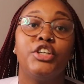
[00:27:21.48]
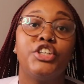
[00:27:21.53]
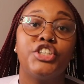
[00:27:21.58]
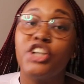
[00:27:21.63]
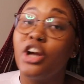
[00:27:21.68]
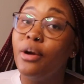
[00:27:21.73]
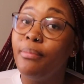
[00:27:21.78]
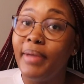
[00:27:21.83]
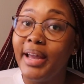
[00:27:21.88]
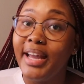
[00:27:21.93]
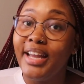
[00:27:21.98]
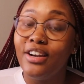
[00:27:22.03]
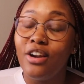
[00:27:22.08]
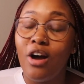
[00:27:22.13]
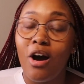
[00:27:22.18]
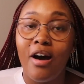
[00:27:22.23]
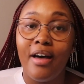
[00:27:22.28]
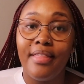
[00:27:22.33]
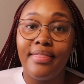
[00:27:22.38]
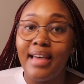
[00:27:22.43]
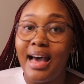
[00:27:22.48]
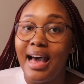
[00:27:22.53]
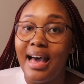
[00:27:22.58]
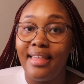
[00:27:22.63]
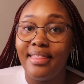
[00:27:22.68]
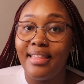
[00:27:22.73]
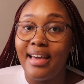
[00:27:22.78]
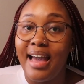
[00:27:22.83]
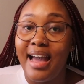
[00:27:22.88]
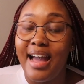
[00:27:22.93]
Charmaine, on the
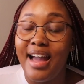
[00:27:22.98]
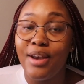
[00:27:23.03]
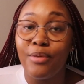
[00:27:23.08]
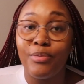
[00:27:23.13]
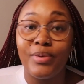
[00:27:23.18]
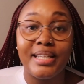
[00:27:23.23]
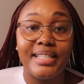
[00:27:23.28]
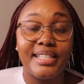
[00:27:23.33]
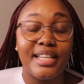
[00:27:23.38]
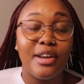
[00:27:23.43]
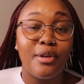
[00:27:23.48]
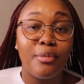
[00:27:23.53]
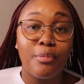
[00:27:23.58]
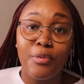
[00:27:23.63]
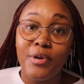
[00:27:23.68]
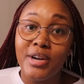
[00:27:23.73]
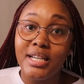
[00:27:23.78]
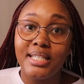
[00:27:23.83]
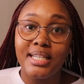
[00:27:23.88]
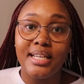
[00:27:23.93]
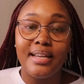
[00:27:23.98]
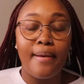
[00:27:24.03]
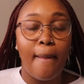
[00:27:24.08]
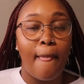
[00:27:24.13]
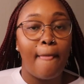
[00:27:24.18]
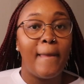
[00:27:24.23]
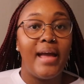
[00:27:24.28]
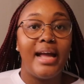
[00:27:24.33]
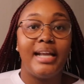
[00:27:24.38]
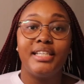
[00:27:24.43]
other hand, was in
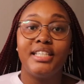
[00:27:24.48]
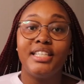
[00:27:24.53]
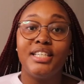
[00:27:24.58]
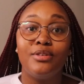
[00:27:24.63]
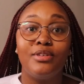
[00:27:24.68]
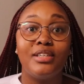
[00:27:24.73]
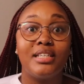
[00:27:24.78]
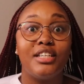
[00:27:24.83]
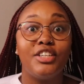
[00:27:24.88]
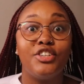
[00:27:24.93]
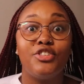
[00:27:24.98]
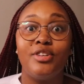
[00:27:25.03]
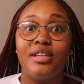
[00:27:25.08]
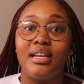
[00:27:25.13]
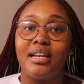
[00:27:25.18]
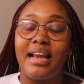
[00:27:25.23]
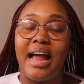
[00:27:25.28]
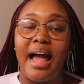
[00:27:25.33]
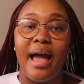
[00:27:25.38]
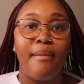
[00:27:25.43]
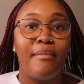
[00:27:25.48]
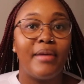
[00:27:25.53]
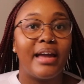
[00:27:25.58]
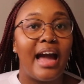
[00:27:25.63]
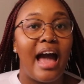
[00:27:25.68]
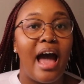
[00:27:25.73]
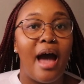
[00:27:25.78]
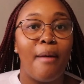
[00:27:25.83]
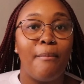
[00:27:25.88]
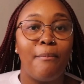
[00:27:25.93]
prison, and she was literally
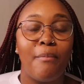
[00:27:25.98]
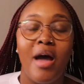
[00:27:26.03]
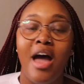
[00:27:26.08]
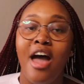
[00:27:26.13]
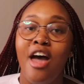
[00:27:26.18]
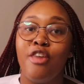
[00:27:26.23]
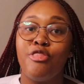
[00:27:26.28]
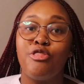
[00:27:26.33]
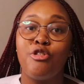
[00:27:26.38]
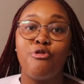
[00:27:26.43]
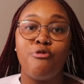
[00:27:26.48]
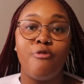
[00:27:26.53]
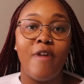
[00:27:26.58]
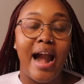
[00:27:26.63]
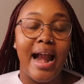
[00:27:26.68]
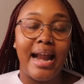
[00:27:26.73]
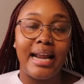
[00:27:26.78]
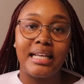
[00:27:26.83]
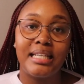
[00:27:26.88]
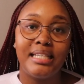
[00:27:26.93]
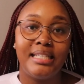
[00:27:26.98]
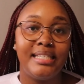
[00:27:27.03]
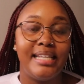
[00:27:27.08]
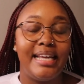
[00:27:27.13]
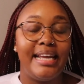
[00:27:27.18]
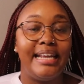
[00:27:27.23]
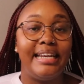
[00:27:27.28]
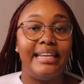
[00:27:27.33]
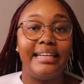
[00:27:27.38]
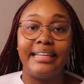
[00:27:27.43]
climbing up the ranks
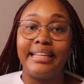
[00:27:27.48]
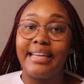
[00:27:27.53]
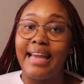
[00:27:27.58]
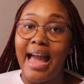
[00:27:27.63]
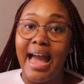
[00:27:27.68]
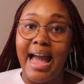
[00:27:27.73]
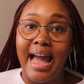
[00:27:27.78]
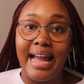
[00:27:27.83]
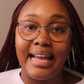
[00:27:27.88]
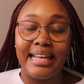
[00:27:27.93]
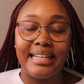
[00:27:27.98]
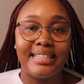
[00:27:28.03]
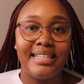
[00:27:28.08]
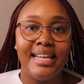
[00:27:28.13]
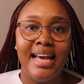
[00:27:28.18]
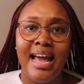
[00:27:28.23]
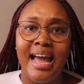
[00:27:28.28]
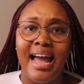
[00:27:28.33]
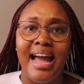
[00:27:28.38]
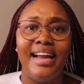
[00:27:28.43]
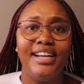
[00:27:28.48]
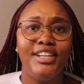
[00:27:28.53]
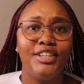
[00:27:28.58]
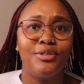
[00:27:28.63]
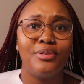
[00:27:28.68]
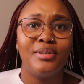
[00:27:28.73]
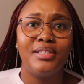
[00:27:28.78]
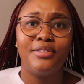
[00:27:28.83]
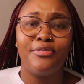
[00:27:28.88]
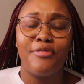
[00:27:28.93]
in gangs, and
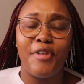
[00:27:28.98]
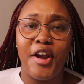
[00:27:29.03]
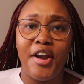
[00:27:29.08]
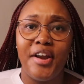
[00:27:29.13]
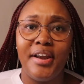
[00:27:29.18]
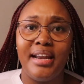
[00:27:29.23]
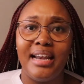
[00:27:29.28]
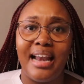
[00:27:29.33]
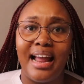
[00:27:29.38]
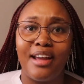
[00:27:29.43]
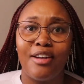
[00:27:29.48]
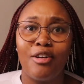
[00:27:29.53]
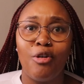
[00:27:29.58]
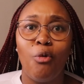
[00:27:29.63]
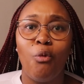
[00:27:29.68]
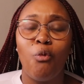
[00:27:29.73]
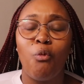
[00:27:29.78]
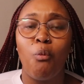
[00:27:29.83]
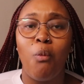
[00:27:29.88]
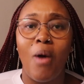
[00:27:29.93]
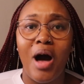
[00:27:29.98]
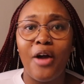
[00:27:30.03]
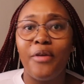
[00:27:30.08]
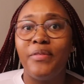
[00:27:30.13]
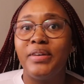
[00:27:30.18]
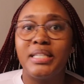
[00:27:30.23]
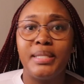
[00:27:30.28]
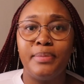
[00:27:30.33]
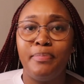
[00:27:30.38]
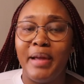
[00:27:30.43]
she was very, like, well
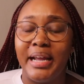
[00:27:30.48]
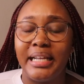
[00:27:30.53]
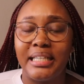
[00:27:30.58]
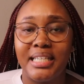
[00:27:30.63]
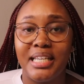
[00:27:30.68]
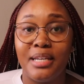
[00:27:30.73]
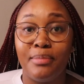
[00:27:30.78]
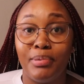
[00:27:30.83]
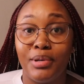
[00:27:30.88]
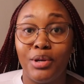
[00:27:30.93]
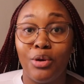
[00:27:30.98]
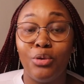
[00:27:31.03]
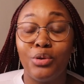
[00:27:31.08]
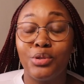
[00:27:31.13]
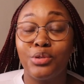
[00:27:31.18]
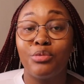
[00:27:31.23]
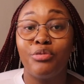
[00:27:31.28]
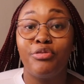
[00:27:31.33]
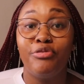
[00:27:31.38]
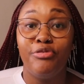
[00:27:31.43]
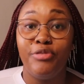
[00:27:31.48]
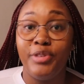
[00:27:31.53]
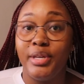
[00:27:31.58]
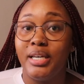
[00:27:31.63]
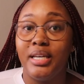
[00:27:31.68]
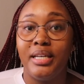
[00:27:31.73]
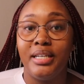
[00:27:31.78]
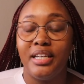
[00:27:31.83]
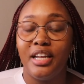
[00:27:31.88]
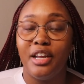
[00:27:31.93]
respected but also
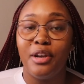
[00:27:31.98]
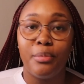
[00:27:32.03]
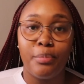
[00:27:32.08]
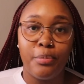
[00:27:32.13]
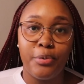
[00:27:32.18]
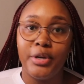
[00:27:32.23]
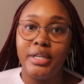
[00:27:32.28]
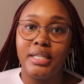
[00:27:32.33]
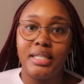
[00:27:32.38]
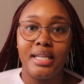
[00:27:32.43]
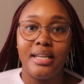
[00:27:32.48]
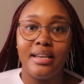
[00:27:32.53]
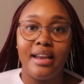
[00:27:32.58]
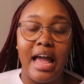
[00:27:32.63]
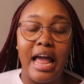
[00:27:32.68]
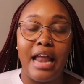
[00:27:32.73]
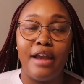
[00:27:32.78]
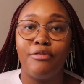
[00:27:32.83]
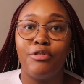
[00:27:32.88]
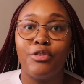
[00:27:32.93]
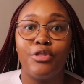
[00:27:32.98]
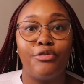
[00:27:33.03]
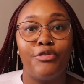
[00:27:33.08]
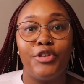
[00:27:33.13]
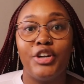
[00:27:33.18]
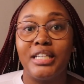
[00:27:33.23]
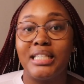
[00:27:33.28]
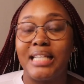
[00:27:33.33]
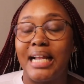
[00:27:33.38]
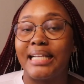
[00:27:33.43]
feared in prison. And for the
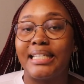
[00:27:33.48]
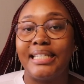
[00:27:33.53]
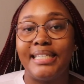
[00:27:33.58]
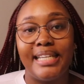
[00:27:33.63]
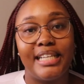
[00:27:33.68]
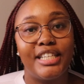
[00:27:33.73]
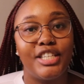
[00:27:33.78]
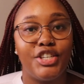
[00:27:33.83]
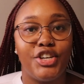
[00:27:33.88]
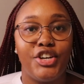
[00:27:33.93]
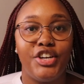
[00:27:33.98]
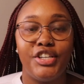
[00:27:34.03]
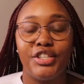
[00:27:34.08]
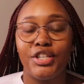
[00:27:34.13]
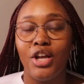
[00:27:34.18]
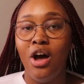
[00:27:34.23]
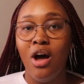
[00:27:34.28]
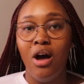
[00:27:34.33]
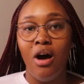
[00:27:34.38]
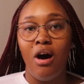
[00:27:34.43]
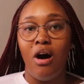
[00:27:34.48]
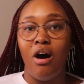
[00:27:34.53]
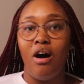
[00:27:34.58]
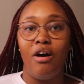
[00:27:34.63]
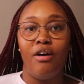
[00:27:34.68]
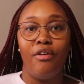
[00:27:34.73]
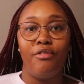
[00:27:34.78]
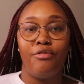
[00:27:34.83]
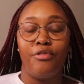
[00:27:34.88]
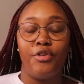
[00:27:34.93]
first, like, 6 years
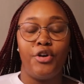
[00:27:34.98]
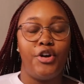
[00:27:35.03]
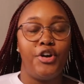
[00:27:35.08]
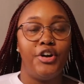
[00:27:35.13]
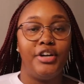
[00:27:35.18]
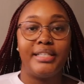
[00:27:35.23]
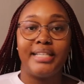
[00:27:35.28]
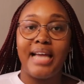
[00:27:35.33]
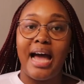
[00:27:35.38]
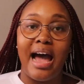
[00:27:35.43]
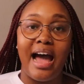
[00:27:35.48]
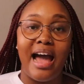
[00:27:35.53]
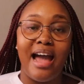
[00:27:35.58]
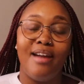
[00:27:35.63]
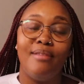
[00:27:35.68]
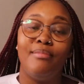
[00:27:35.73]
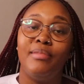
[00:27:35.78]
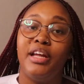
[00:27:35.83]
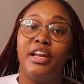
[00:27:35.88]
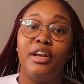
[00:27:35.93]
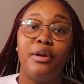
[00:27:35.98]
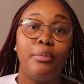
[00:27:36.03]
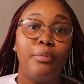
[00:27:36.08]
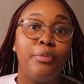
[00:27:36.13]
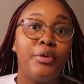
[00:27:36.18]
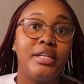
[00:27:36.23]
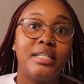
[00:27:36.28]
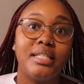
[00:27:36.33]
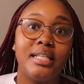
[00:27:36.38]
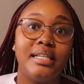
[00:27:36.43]
of her time in
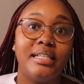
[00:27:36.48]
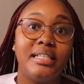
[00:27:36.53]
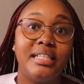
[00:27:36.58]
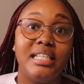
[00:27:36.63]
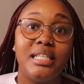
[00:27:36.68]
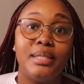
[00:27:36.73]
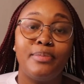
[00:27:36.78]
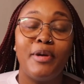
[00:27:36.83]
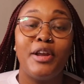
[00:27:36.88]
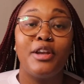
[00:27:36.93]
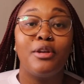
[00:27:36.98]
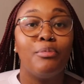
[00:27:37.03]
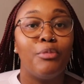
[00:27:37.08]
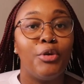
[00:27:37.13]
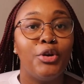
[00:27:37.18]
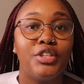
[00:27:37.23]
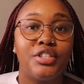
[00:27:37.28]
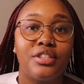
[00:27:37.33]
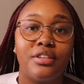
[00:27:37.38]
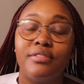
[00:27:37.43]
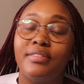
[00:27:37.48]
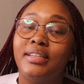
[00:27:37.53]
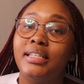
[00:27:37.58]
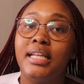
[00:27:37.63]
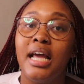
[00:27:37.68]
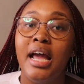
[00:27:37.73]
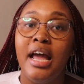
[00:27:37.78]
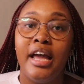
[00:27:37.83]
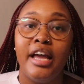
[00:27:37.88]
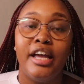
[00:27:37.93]
prison, she spent most of
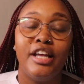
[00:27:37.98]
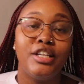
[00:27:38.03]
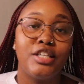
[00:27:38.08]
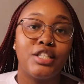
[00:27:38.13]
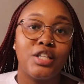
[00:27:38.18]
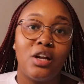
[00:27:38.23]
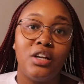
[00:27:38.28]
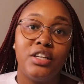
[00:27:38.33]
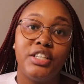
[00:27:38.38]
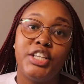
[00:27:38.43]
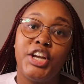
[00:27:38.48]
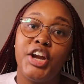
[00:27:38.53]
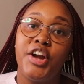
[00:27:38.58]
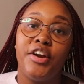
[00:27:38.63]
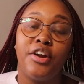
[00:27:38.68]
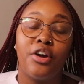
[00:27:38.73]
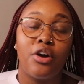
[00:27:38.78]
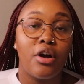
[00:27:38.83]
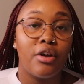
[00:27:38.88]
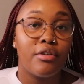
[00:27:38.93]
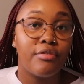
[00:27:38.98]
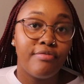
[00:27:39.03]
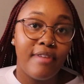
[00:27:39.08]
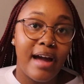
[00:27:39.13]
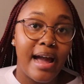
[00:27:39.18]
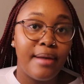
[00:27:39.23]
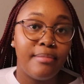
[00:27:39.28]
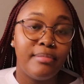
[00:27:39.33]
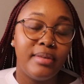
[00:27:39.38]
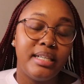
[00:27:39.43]
it in solitary
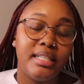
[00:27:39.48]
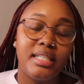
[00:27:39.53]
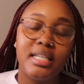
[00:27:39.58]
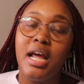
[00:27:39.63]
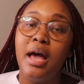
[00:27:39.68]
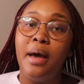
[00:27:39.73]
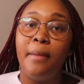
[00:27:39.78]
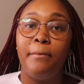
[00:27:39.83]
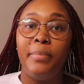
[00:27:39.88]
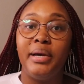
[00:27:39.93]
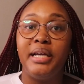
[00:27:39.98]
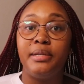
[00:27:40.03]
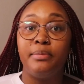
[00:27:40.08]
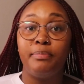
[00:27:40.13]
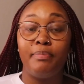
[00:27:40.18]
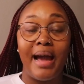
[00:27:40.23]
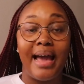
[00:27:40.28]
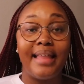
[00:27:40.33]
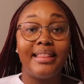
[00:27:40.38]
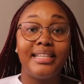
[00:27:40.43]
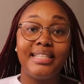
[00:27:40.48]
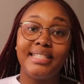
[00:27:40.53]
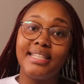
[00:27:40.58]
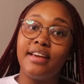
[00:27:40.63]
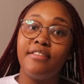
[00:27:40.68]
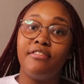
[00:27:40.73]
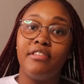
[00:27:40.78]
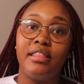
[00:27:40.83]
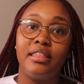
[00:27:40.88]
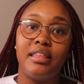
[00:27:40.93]
confinement. But by the
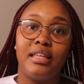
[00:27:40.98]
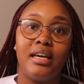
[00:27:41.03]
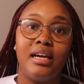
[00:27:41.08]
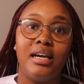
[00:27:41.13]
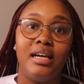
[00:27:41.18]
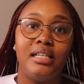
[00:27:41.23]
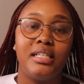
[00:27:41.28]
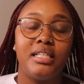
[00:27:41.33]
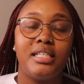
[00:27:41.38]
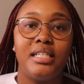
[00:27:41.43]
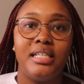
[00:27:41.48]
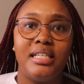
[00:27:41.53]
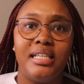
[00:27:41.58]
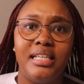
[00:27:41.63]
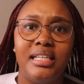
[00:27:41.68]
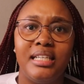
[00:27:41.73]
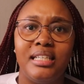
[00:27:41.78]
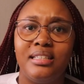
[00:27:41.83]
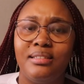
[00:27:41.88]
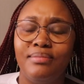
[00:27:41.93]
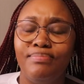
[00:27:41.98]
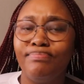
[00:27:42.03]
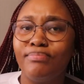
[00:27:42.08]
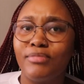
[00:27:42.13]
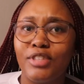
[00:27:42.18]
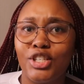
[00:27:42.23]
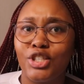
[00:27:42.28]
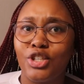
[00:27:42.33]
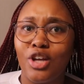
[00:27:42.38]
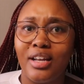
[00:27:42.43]
7th year, she
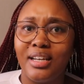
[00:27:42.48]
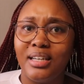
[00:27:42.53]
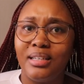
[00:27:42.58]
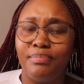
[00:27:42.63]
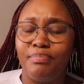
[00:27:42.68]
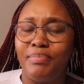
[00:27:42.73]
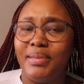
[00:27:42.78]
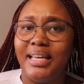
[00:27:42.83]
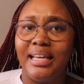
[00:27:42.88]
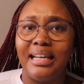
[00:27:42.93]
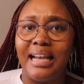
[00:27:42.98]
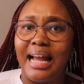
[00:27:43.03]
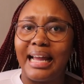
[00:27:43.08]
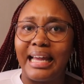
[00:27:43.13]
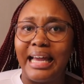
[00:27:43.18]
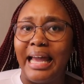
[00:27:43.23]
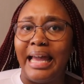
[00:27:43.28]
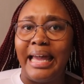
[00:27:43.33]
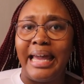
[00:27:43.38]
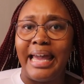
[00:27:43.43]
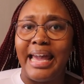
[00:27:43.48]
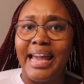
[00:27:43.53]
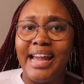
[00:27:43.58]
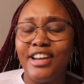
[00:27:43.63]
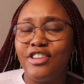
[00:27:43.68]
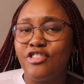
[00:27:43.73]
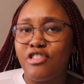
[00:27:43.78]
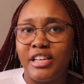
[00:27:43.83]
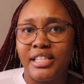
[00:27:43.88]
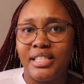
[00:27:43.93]
started being, like, a
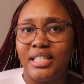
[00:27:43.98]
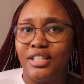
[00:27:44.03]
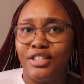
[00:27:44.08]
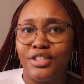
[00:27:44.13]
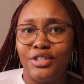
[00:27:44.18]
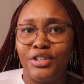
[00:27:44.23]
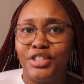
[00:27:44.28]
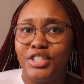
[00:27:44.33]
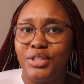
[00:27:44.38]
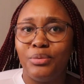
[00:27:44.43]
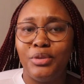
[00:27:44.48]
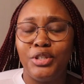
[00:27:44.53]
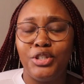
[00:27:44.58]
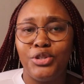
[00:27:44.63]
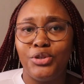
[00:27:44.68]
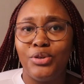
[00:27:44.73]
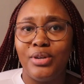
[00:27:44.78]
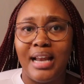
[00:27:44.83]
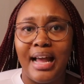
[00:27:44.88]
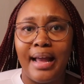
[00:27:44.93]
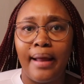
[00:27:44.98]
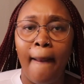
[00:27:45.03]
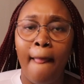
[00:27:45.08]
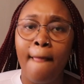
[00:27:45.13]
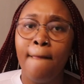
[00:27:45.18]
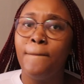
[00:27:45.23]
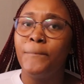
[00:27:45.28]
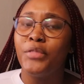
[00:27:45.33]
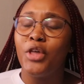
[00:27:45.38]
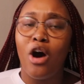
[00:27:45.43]
hairdresser. So she would do, like,
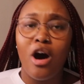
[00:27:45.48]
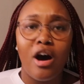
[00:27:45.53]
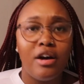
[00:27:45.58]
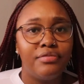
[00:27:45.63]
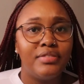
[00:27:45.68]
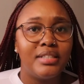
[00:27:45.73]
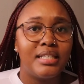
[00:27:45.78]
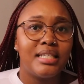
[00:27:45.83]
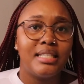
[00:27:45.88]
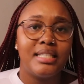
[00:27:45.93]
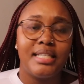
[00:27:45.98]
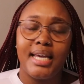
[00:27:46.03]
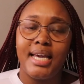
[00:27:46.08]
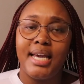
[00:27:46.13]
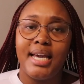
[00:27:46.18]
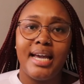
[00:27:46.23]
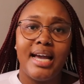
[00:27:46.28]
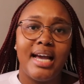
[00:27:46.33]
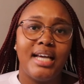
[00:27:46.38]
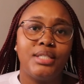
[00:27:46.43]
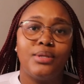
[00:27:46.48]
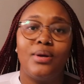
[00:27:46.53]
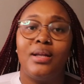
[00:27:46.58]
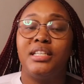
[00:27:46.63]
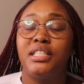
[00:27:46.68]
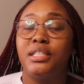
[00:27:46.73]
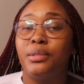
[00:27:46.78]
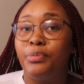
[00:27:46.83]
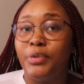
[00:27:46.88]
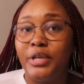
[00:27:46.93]
the officer's hair as well
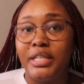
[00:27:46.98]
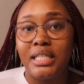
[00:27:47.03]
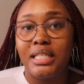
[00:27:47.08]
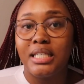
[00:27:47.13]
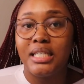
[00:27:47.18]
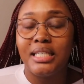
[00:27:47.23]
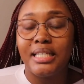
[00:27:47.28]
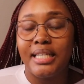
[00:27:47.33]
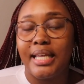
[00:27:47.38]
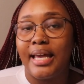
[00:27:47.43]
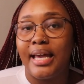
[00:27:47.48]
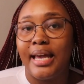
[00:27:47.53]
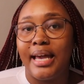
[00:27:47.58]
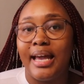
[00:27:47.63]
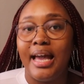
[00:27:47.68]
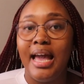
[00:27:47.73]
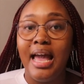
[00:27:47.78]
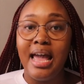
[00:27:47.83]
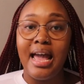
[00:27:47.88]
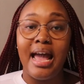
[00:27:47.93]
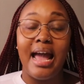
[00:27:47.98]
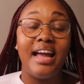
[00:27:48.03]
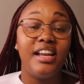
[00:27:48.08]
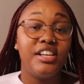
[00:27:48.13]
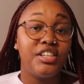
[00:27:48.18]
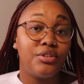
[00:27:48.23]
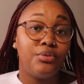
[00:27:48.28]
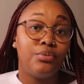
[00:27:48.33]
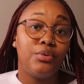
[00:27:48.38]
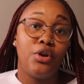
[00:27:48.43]
as the prisoner's hair,
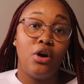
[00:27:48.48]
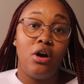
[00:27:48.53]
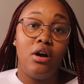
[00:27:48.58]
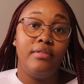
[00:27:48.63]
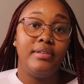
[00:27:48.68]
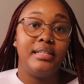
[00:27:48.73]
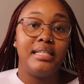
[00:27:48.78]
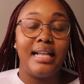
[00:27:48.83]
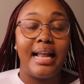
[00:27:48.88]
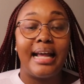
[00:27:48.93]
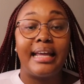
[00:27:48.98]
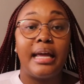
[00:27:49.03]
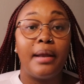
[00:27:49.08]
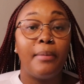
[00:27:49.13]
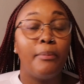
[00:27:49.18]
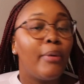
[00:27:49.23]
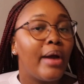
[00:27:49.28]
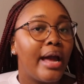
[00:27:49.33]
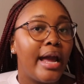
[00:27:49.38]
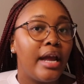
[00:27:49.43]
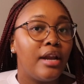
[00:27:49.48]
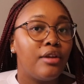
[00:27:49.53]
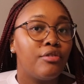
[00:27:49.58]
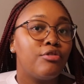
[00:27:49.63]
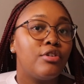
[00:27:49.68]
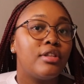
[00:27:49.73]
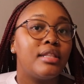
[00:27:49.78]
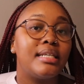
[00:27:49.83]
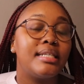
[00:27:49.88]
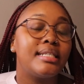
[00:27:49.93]
and she would obviously, like, get paid
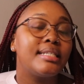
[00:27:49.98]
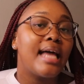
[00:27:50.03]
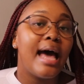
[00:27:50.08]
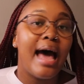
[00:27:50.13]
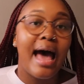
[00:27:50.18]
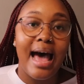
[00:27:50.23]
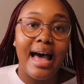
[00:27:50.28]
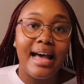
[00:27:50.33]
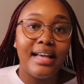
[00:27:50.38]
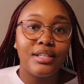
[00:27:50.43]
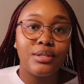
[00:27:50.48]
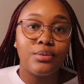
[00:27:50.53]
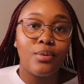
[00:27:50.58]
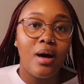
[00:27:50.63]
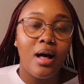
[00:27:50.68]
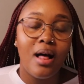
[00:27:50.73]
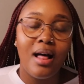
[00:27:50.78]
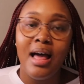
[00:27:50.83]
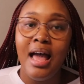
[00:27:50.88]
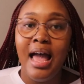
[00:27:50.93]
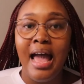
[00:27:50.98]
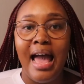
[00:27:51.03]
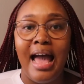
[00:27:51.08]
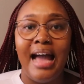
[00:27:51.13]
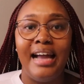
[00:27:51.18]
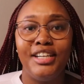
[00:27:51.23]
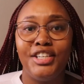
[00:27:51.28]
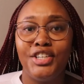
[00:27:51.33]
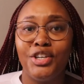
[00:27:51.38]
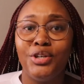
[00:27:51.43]
for this as well.
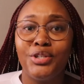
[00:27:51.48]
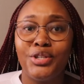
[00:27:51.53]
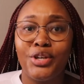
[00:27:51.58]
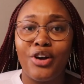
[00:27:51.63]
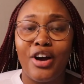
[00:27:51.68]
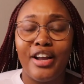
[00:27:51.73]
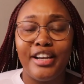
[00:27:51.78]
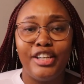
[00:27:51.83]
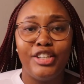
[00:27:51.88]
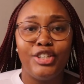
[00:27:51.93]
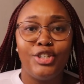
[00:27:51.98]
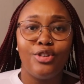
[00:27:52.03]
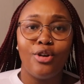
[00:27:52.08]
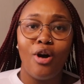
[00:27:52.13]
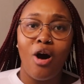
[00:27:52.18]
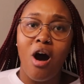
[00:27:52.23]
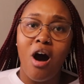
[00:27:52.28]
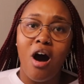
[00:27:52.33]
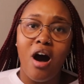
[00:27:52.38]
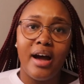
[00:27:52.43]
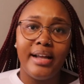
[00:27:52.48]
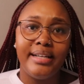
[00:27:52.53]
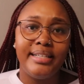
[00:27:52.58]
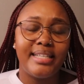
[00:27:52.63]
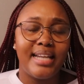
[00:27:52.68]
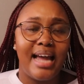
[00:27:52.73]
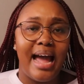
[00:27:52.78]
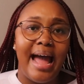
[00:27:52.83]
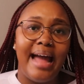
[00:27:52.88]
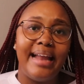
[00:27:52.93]
And she also got into
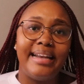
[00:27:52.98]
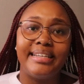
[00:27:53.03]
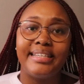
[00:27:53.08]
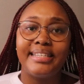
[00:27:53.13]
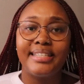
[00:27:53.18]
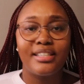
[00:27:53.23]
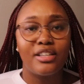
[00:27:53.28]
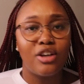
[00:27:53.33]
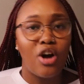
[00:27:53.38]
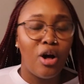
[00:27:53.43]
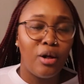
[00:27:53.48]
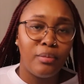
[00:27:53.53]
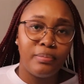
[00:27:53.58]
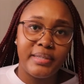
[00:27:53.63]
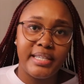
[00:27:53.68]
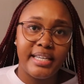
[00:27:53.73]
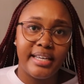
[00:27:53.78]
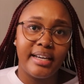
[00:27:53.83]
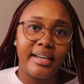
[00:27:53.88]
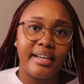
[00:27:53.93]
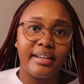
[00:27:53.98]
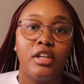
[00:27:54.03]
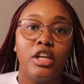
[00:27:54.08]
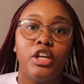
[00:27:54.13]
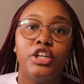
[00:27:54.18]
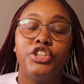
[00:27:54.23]
art and sculpting.